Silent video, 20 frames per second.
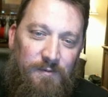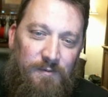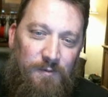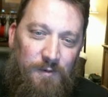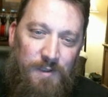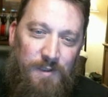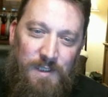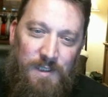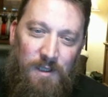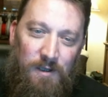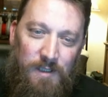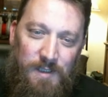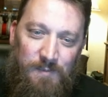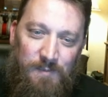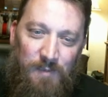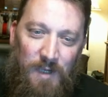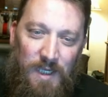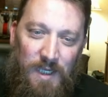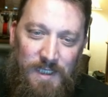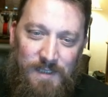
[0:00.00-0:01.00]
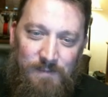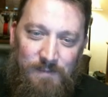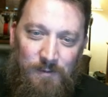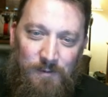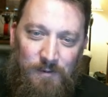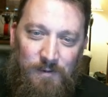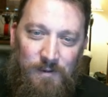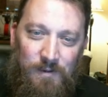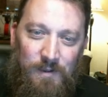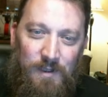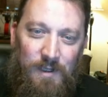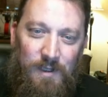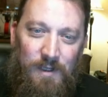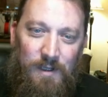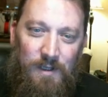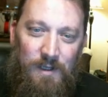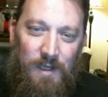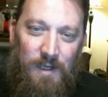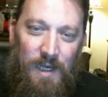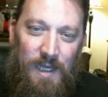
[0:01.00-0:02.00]
as long as possible.
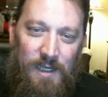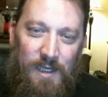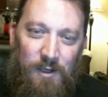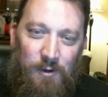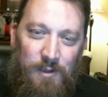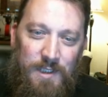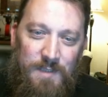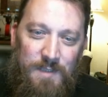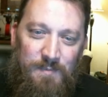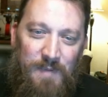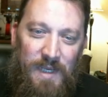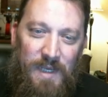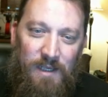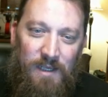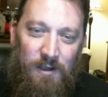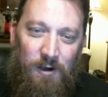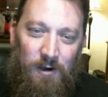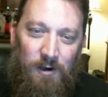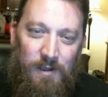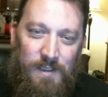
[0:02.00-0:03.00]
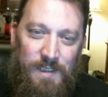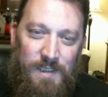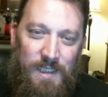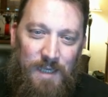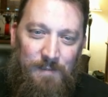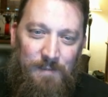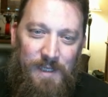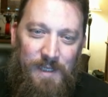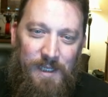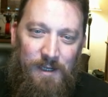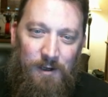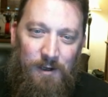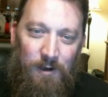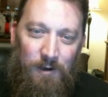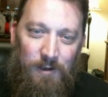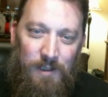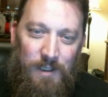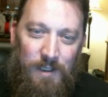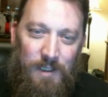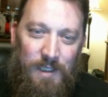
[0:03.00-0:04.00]
I know this Mega Gargant's coming here,
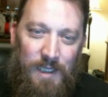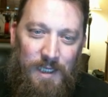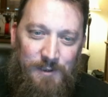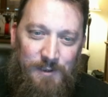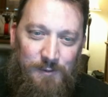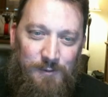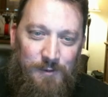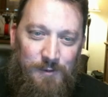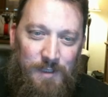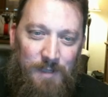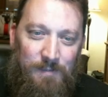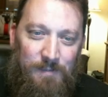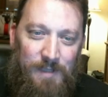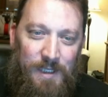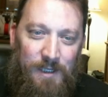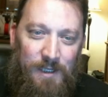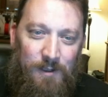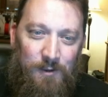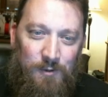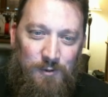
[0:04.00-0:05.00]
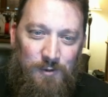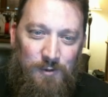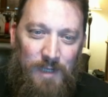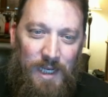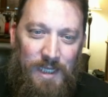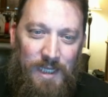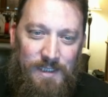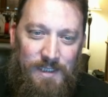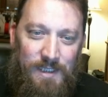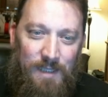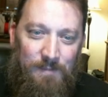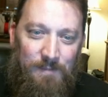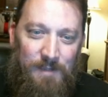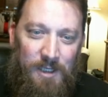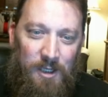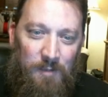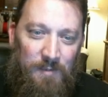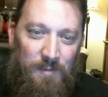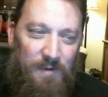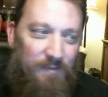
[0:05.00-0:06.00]
Concussors are coming here, Dragon's coming
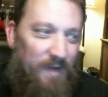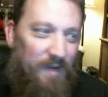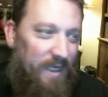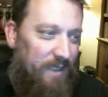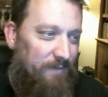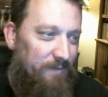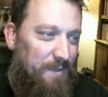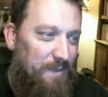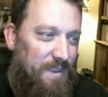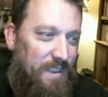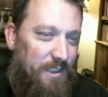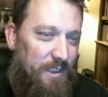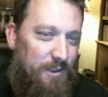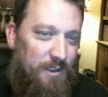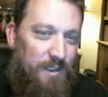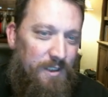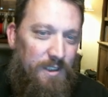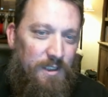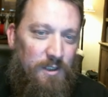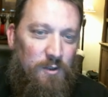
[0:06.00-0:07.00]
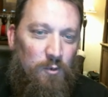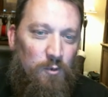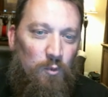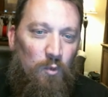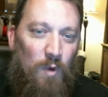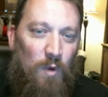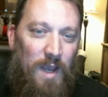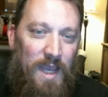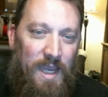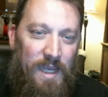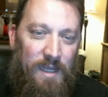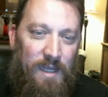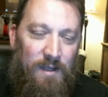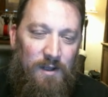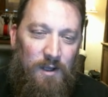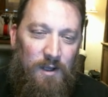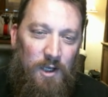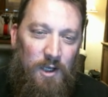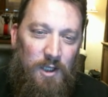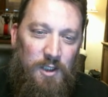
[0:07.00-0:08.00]
here, but if I can position it in a way
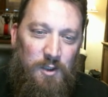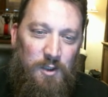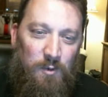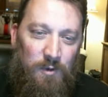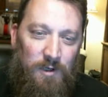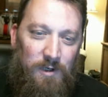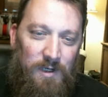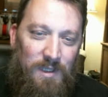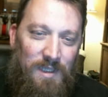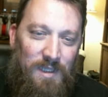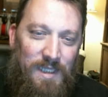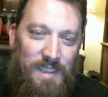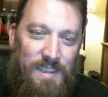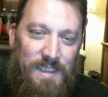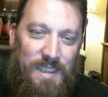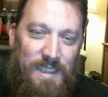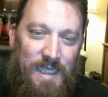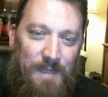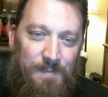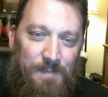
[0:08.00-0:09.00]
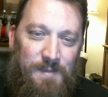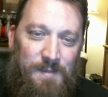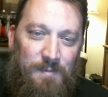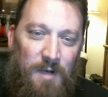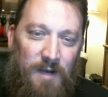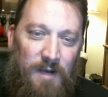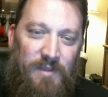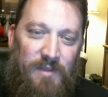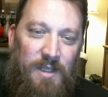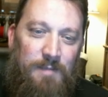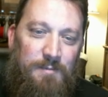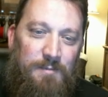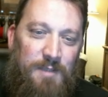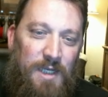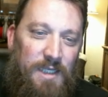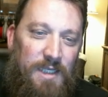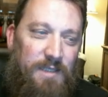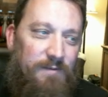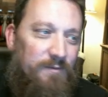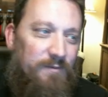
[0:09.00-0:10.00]
to where it at least keeps him off that
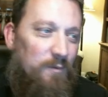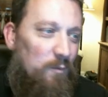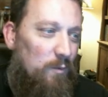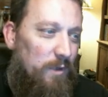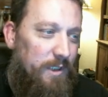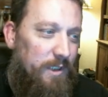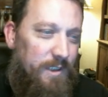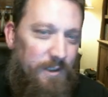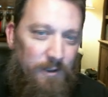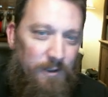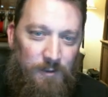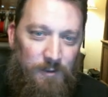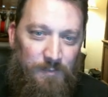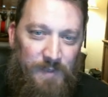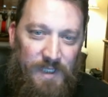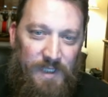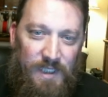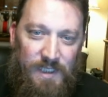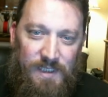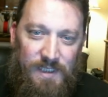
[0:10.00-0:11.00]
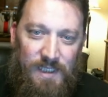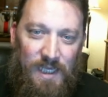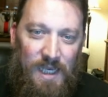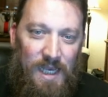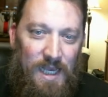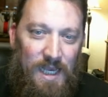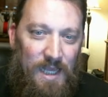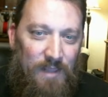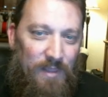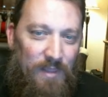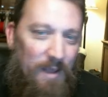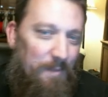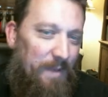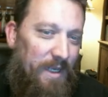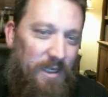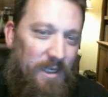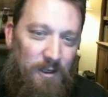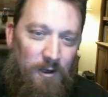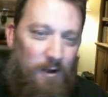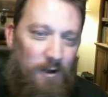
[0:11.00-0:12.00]
objective for 1 turn, because that
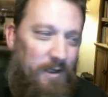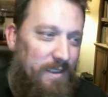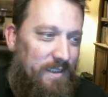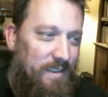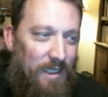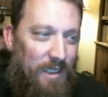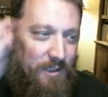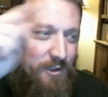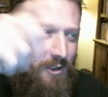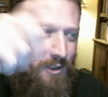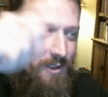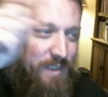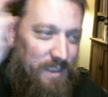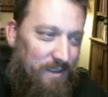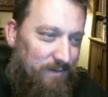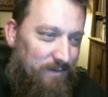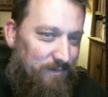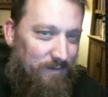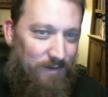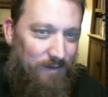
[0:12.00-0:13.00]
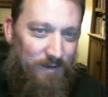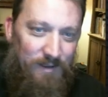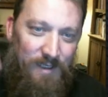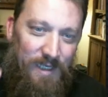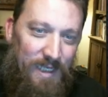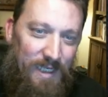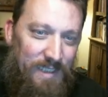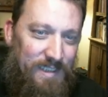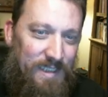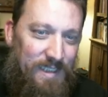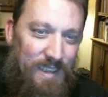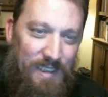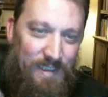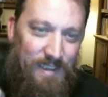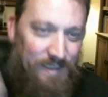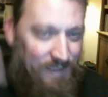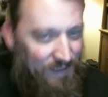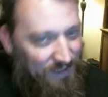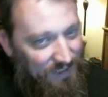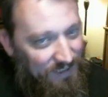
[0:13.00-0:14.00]
Mega Gargant touches it, it's
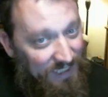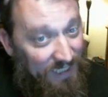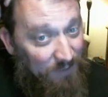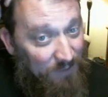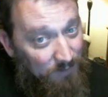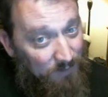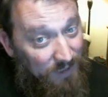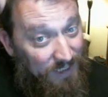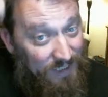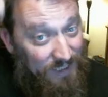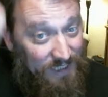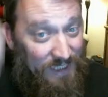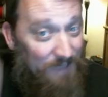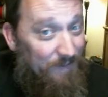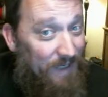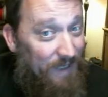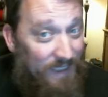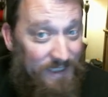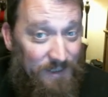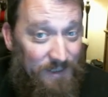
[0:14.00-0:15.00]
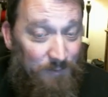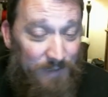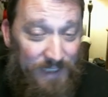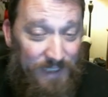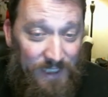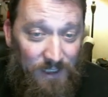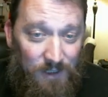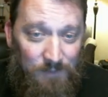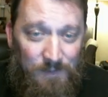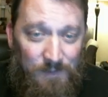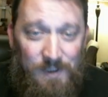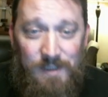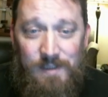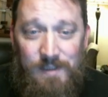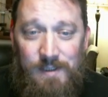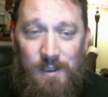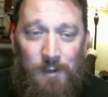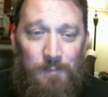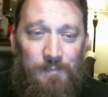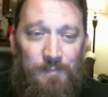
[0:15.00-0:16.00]
his, and we're not getting that back until we kill him.
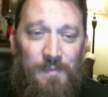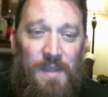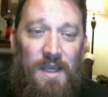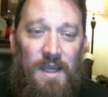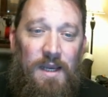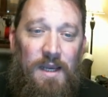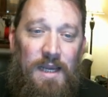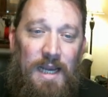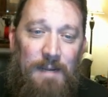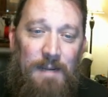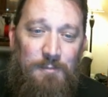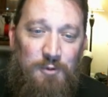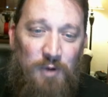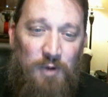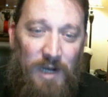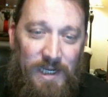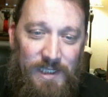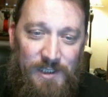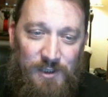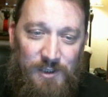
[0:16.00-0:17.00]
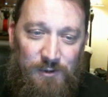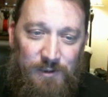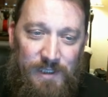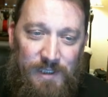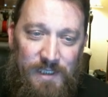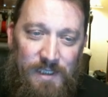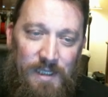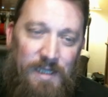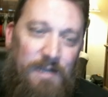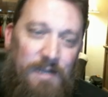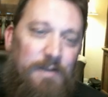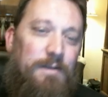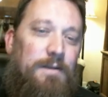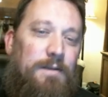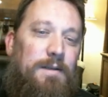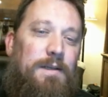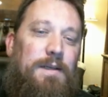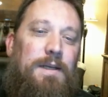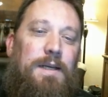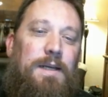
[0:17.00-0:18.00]
So I'm trying to screen there.
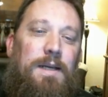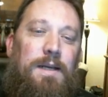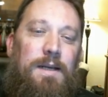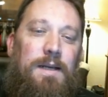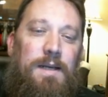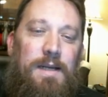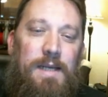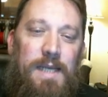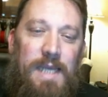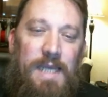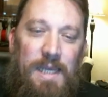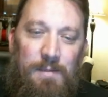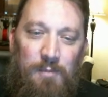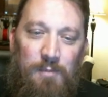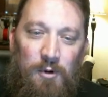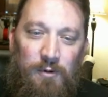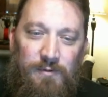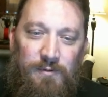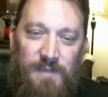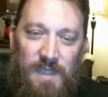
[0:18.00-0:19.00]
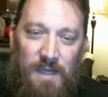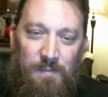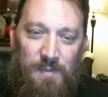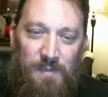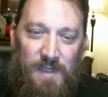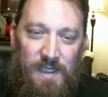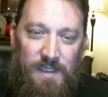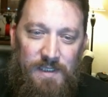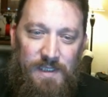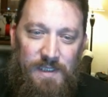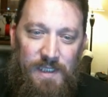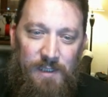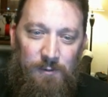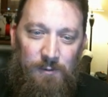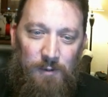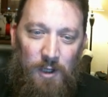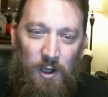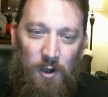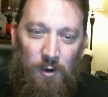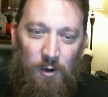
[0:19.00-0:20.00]
He moves up his
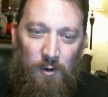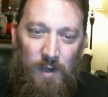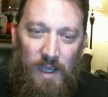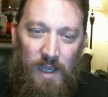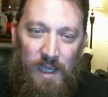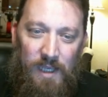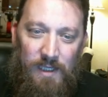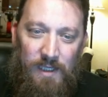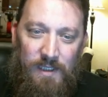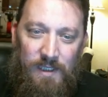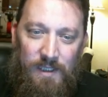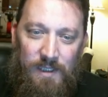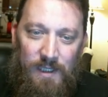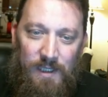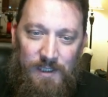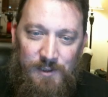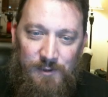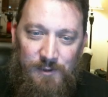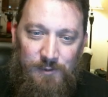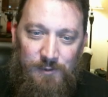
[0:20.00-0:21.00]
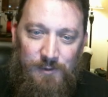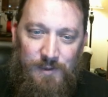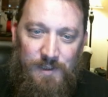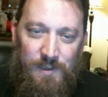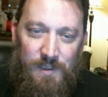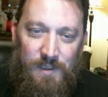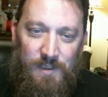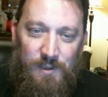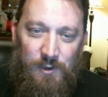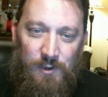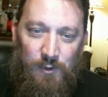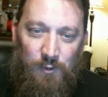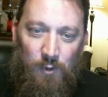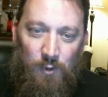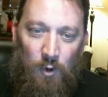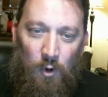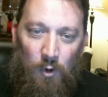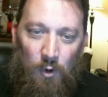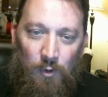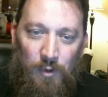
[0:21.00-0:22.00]
hero and Concussors to
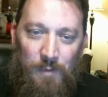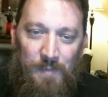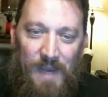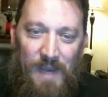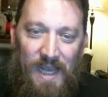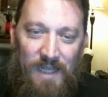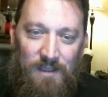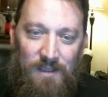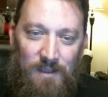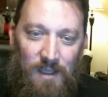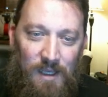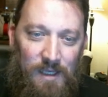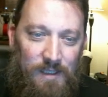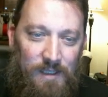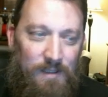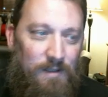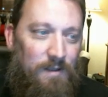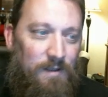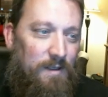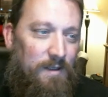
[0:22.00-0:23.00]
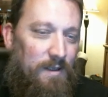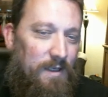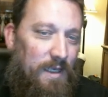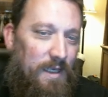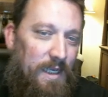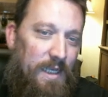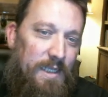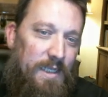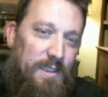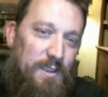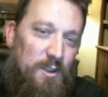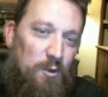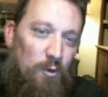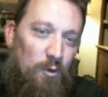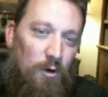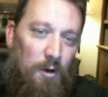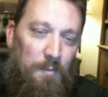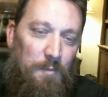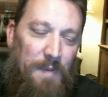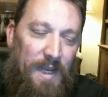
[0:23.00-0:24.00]
hold the back line and
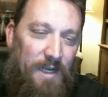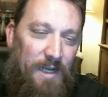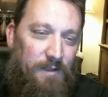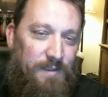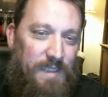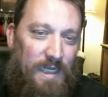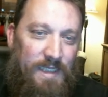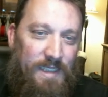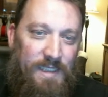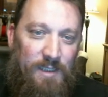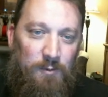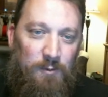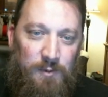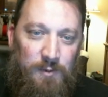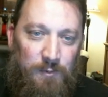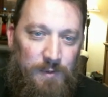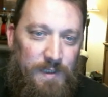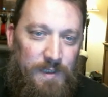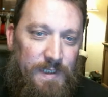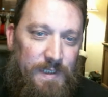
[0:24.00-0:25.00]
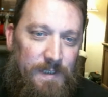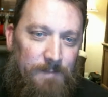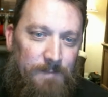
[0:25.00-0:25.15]
score a battle tactic, which was